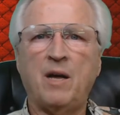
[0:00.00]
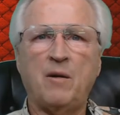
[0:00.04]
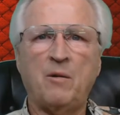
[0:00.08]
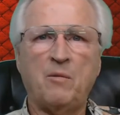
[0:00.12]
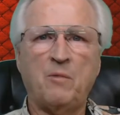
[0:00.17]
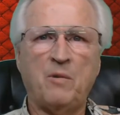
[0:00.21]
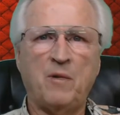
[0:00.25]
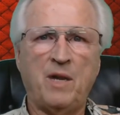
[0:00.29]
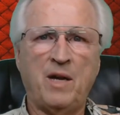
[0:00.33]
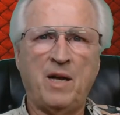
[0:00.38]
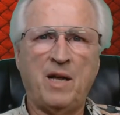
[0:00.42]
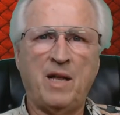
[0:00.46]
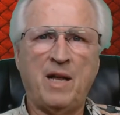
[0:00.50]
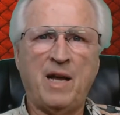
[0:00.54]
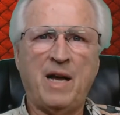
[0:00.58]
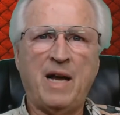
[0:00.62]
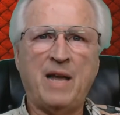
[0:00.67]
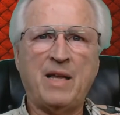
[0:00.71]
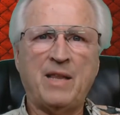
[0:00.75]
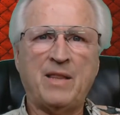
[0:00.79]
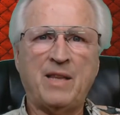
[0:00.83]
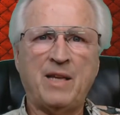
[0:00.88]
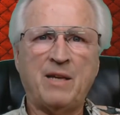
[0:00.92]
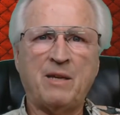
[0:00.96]
Well, I
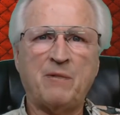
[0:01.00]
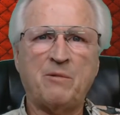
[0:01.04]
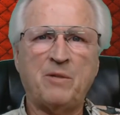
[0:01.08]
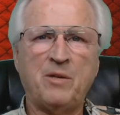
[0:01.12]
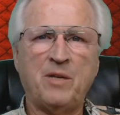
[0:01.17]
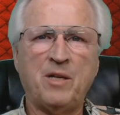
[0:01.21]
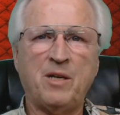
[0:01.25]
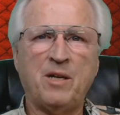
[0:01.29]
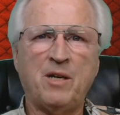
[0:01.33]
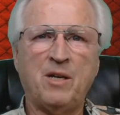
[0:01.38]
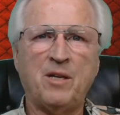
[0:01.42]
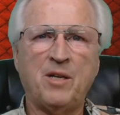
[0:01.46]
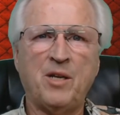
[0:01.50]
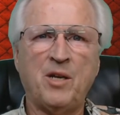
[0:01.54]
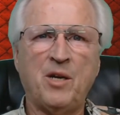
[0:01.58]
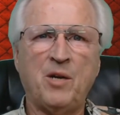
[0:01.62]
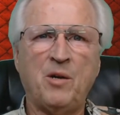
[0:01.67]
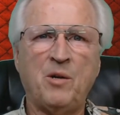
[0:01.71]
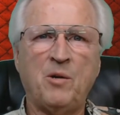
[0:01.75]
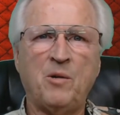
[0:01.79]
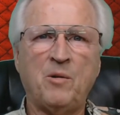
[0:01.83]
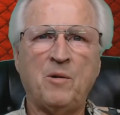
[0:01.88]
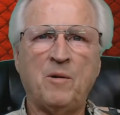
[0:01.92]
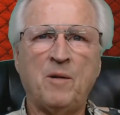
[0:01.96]
think we all
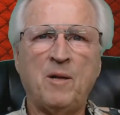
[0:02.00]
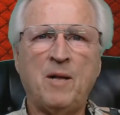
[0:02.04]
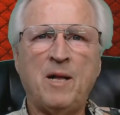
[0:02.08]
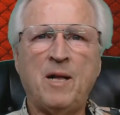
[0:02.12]
know.